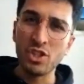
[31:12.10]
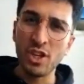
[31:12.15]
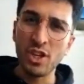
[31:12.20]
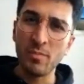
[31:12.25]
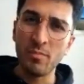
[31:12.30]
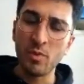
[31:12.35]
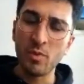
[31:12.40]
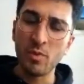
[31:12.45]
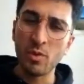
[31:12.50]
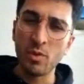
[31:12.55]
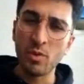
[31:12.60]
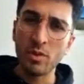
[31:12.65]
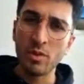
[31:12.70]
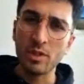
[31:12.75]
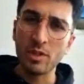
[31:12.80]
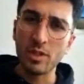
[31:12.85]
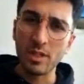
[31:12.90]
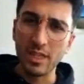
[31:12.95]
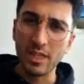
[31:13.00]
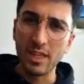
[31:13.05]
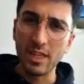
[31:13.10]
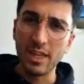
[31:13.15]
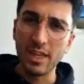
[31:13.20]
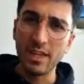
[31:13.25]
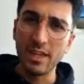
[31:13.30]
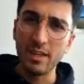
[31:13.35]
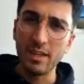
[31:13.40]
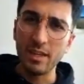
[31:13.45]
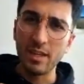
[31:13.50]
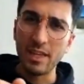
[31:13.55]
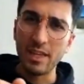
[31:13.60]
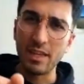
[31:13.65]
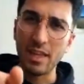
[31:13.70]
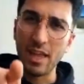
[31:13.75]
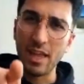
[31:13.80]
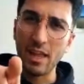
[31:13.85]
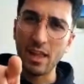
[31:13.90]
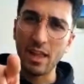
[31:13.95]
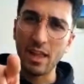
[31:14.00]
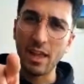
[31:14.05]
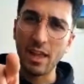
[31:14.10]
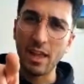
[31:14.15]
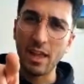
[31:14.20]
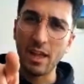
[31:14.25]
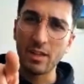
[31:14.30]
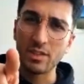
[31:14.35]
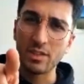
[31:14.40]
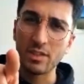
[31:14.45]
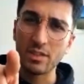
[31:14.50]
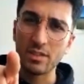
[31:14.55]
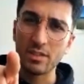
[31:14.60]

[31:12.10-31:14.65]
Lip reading: Jim, yeah, and LL,